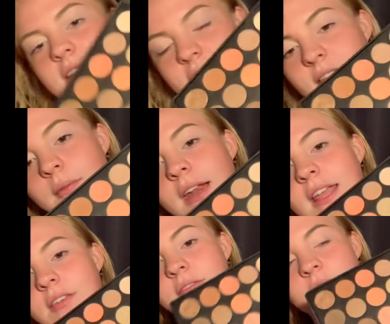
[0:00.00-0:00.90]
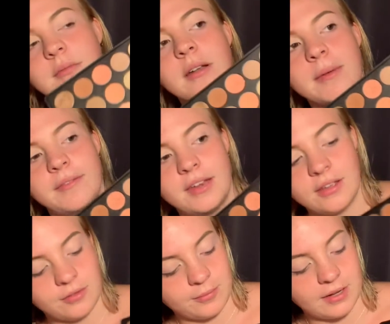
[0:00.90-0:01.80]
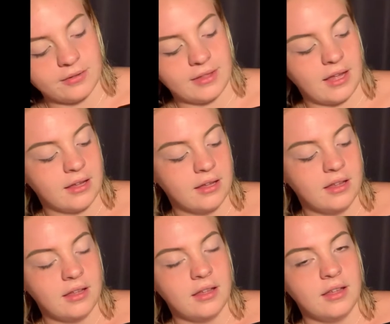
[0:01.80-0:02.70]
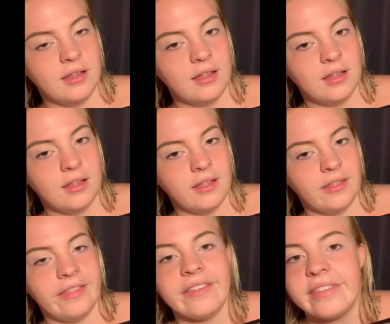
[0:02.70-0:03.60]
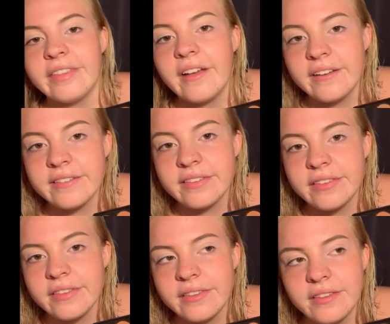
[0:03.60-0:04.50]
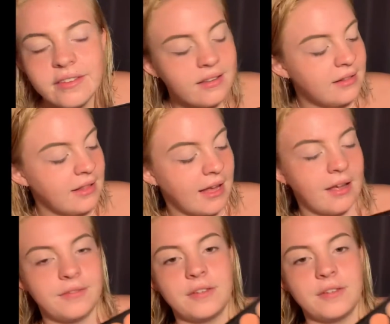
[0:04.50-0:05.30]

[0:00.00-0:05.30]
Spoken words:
this is the one I used in one of my videos when I was like, this sucks. Like, I